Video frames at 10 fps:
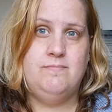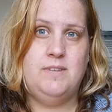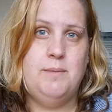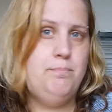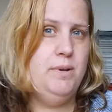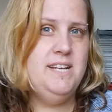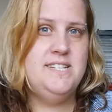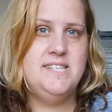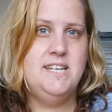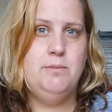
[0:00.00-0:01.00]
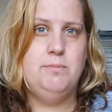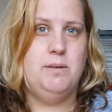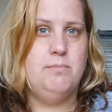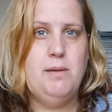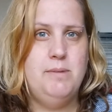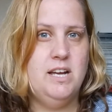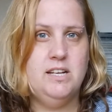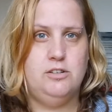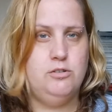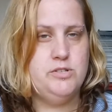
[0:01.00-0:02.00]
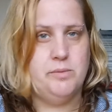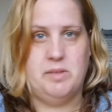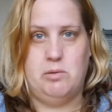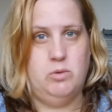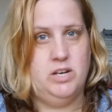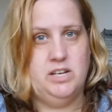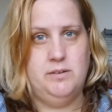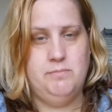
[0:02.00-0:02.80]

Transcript: then please tell me. Maybe I can do something with it.